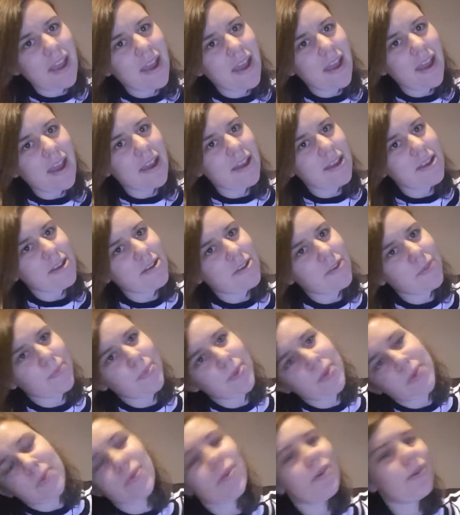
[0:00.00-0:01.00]
I hope
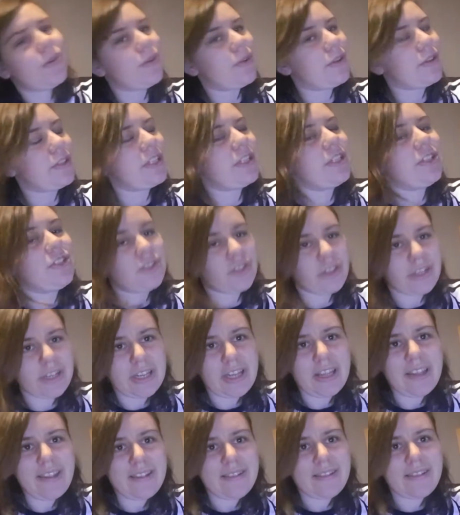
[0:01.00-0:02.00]
you all enjoyed
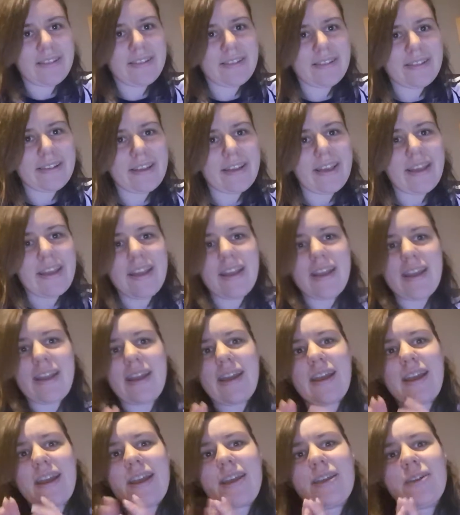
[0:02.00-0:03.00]
it.
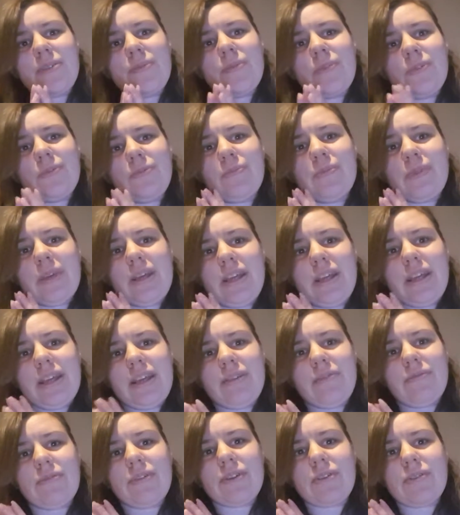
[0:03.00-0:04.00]
I will
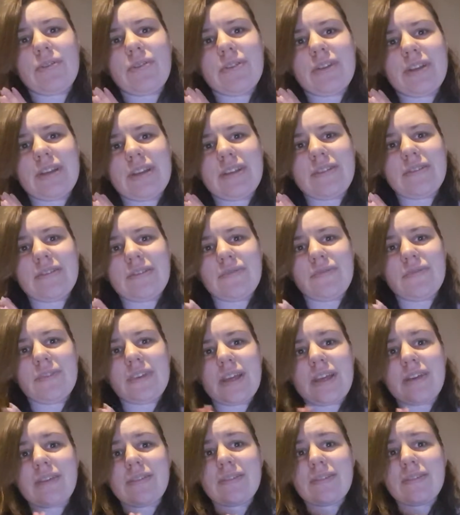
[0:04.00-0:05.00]
be recording something
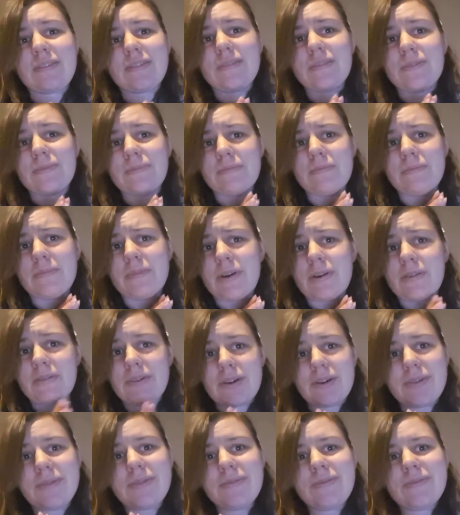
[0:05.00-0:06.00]
else
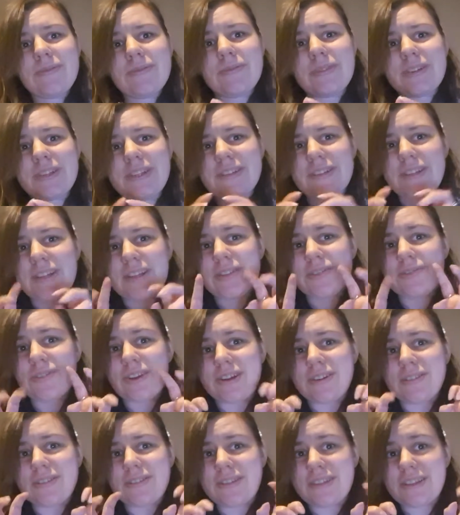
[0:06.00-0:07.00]
tomorrow, which is a try
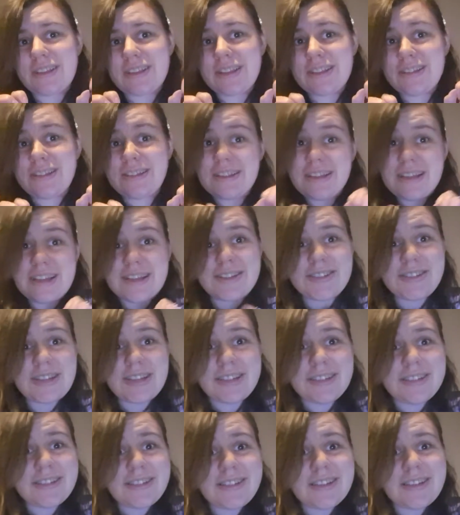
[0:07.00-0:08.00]
not to get scared
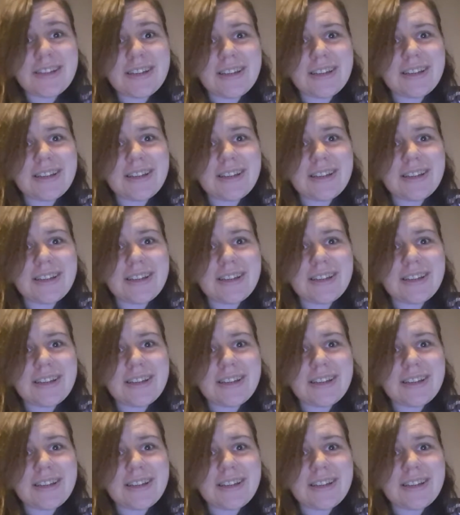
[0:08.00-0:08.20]
challenge.